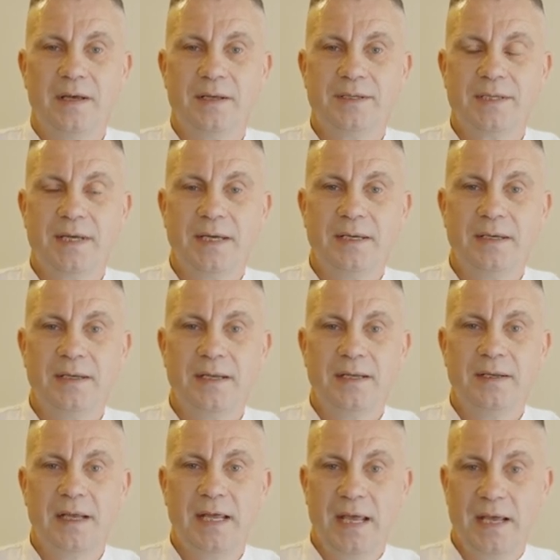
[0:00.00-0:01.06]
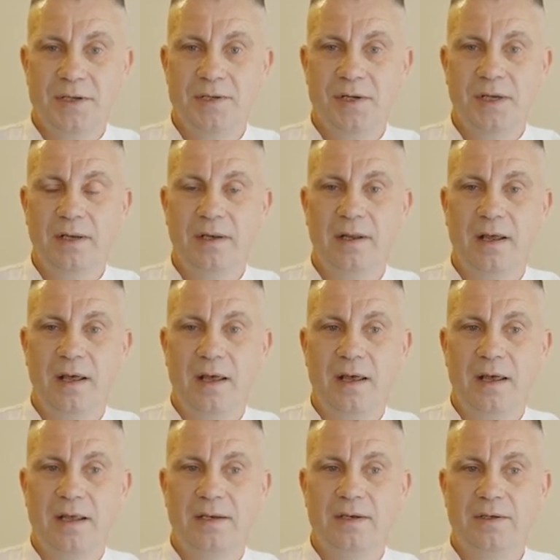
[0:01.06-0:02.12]
staying in the kitchen
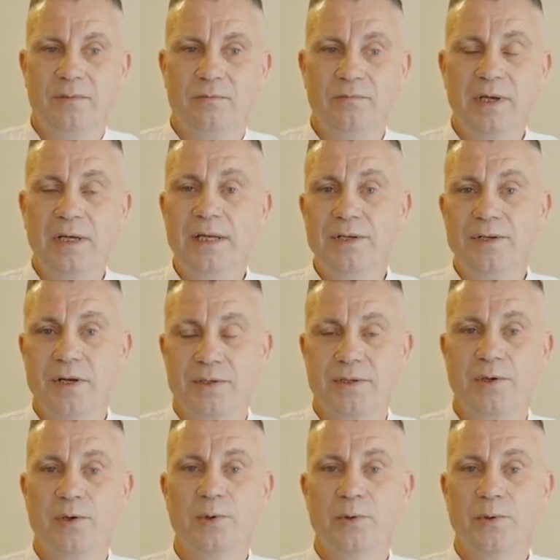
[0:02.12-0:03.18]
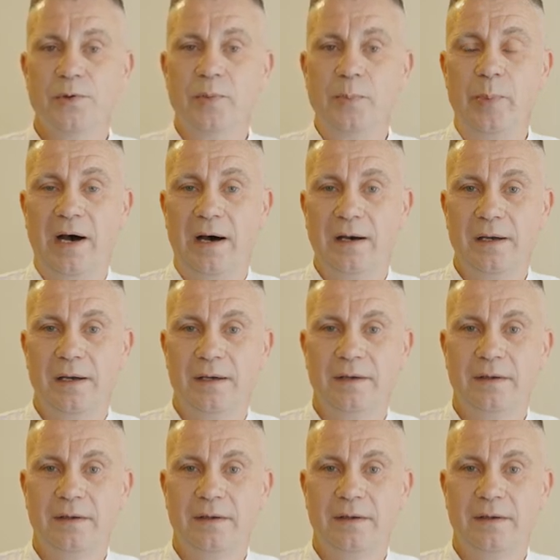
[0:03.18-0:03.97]
and really just caught the bug.